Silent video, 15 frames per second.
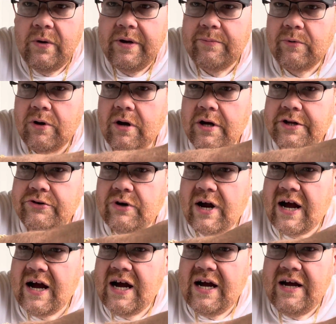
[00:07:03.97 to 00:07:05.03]
and we're on a
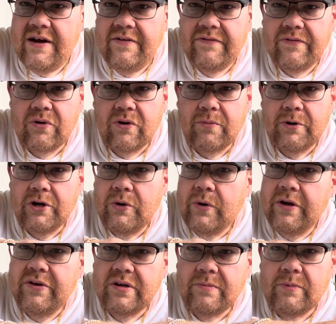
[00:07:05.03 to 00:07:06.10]
drive or we're
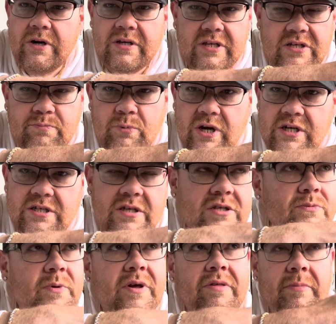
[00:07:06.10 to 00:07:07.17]
going somewhere, this bracelet's
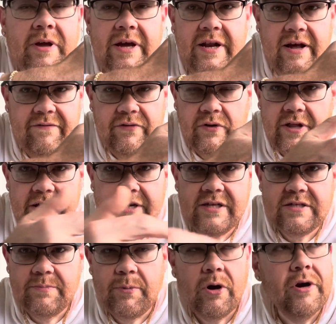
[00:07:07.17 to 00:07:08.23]
with me, and I feel like it's
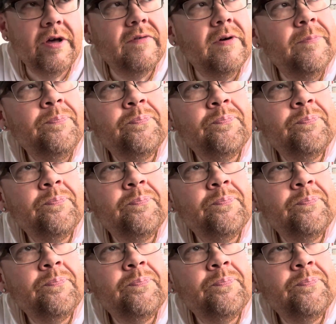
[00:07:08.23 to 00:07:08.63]
a part of it.